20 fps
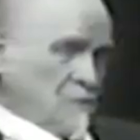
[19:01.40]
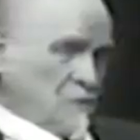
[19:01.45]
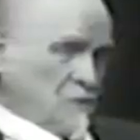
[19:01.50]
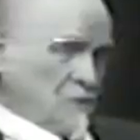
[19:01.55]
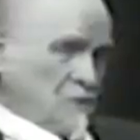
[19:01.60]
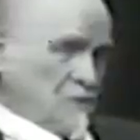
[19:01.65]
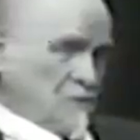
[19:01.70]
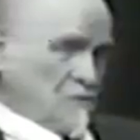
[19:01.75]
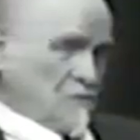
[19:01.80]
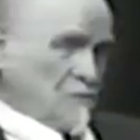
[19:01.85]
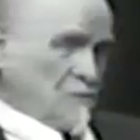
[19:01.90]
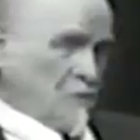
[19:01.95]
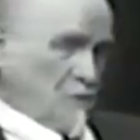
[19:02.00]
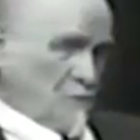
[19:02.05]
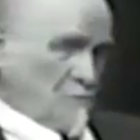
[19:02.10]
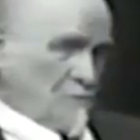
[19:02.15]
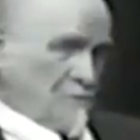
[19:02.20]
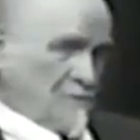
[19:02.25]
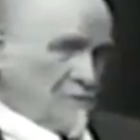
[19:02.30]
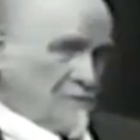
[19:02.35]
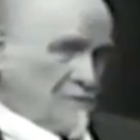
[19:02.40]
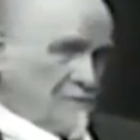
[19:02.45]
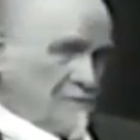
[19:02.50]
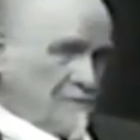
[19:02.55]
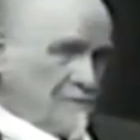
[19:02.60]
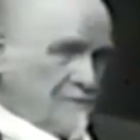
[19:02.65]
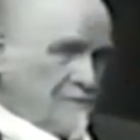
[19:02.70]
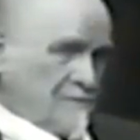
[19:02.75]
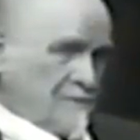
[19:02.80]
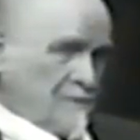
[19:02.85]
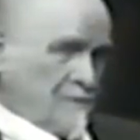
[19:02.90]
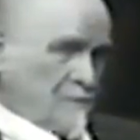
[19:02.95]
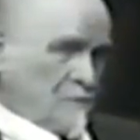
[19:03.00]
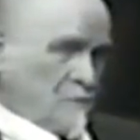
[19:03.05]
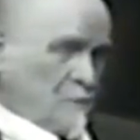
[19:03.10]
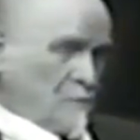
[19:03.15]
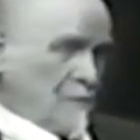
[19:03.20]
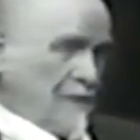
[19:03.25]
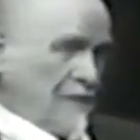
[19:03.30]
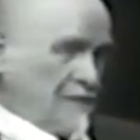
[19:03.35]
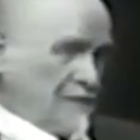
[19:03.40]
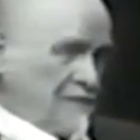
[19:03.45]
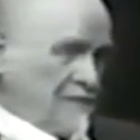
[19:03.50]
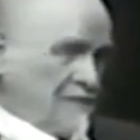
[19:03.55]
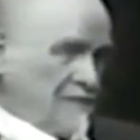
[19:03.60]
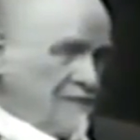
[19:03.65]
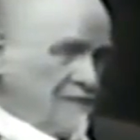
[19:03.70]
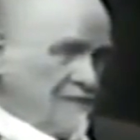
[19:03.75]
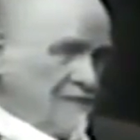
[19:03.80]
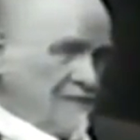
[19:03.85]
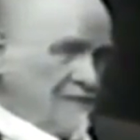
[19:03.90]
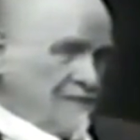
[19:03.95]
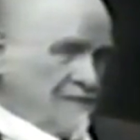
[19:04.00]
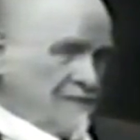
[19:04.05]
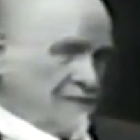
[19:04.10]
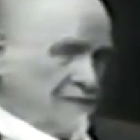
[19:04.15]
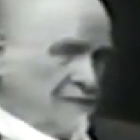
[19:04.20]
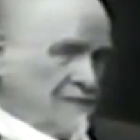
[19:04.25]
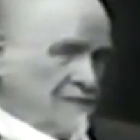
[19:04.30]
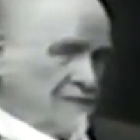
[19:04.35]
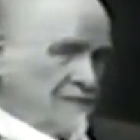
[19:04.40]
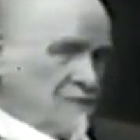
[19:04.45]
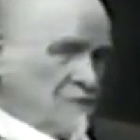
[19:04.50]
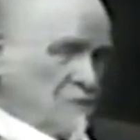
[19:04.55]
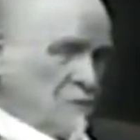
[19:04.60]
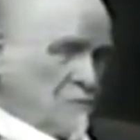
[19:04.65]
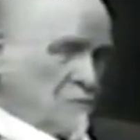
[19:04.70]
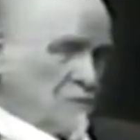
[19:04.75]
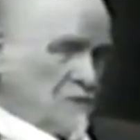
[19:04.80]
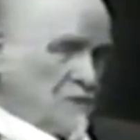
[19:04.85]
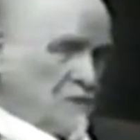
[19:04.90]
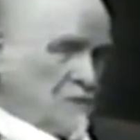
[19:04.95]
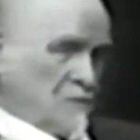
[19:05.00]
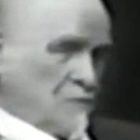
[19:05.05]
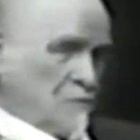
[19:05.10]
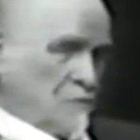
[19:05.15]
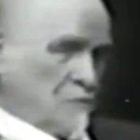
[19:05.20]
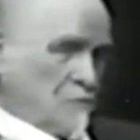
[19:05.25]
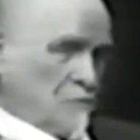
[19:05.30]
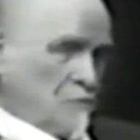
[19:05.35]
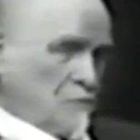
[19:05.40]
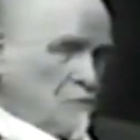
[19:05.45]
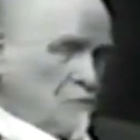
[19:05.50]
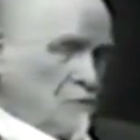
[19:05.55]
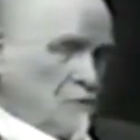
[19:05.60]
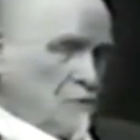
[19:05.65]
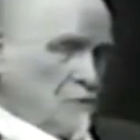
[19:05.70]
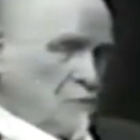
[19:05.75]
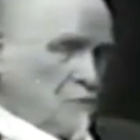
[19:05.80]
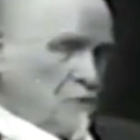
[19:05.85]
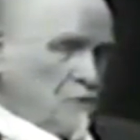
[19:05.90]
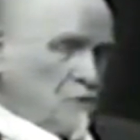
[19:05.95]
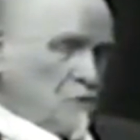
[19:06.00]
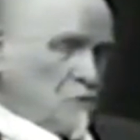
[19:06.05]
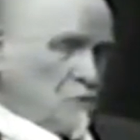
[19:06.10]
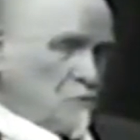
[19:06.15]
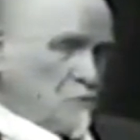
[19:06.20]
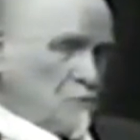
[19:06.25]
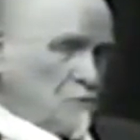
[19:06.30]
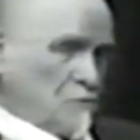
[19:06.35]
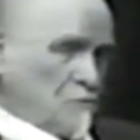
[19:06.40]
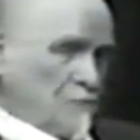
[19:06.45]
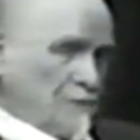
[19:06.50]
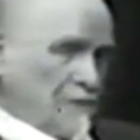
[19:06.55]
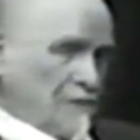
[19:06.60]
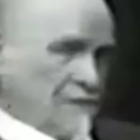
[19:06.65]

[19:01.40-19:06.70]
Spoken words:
notion of normality. This is something which should,